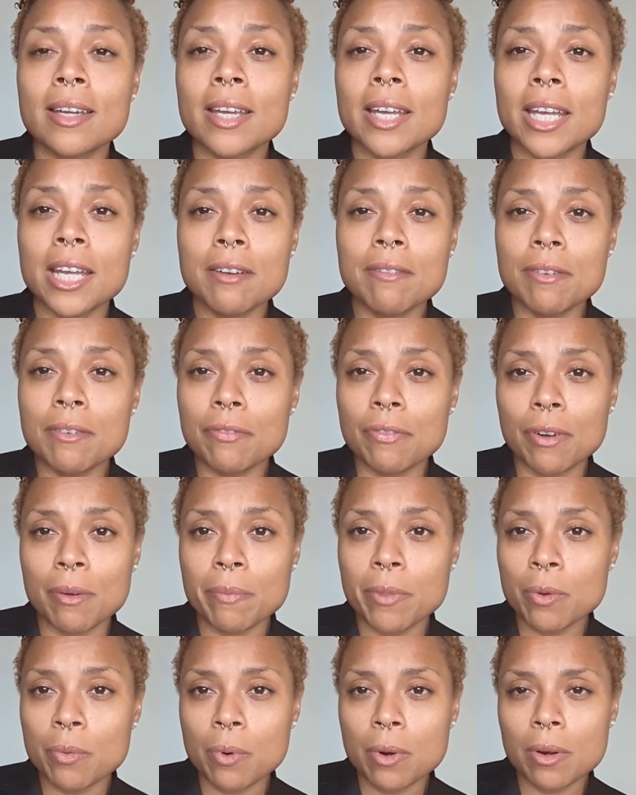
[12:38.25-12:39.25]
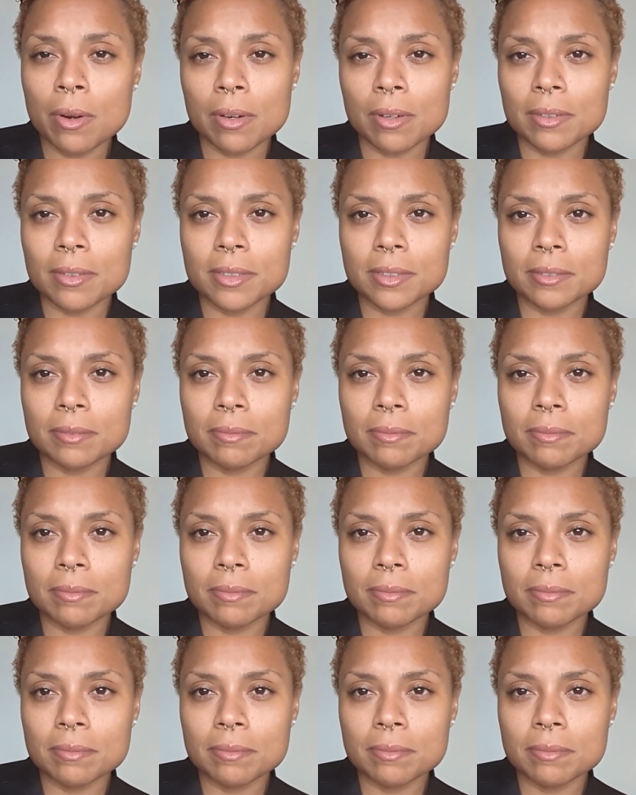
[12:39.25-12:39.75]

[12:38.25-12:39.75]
even from the world.